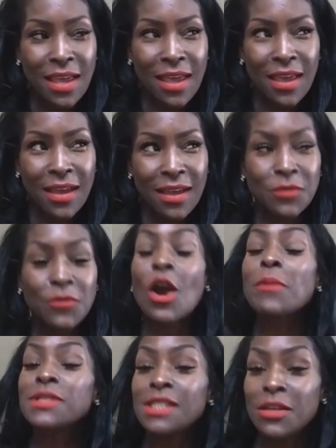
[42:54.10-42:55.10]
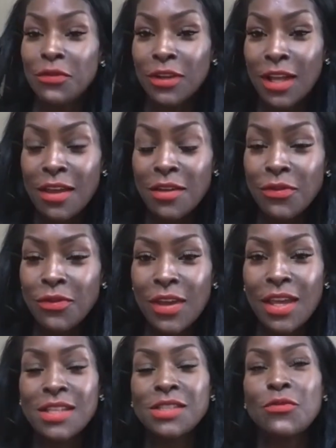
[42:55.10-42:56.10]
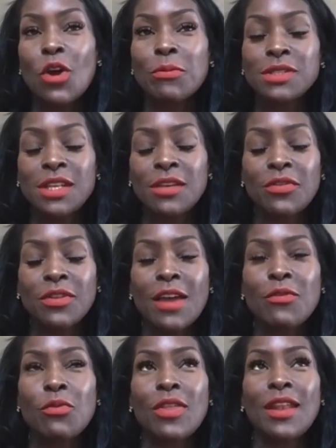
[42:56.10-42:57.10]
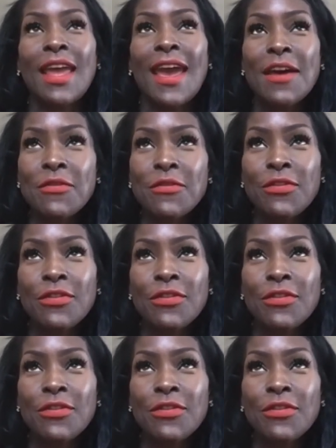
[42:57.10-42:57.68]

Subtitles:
And Pharmacy for Life is Pharmacy for Life with an F.